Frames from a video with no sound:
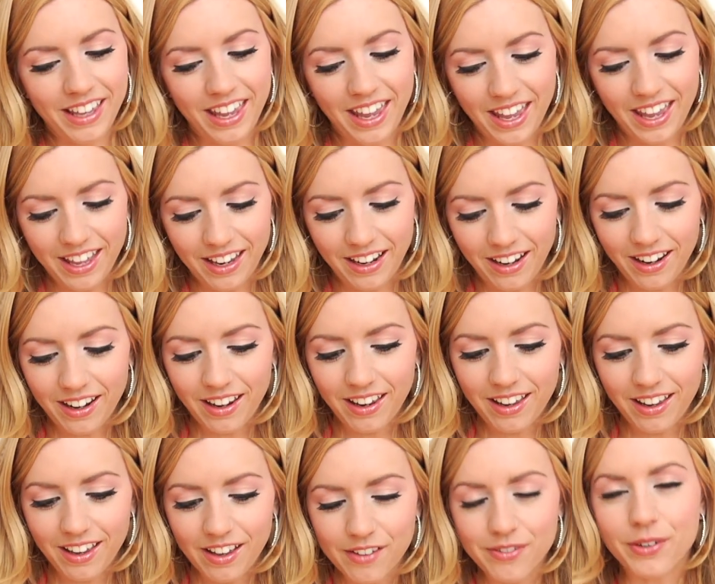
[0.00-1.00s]
And
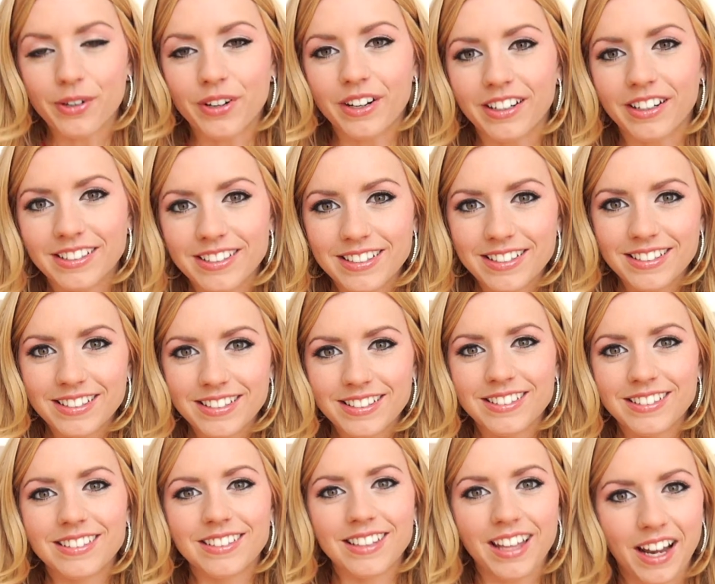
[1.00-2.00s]
of course,
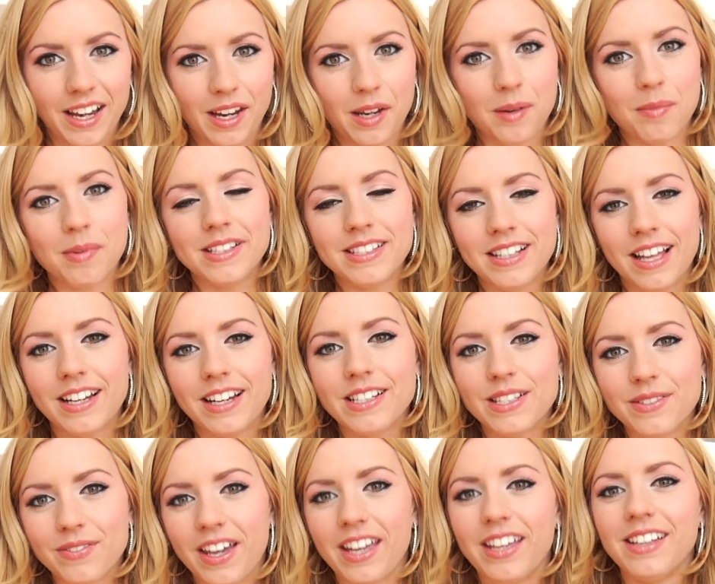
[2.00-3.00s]
I need to be
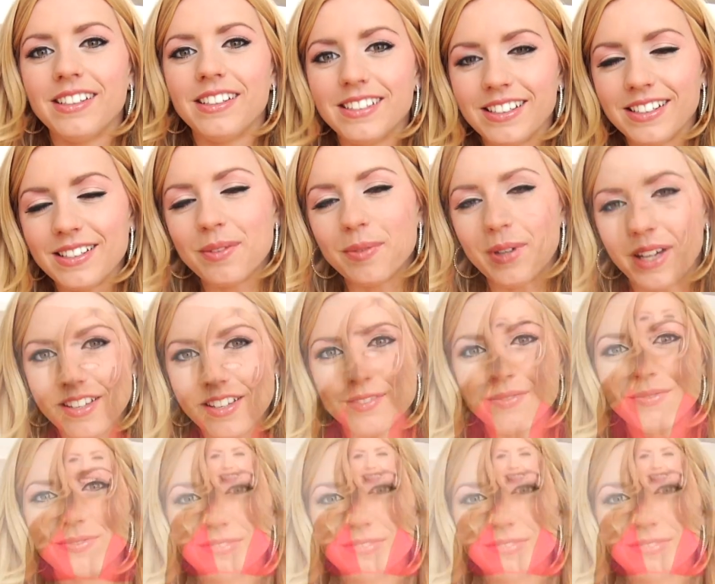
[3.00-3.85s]
satisfied as well.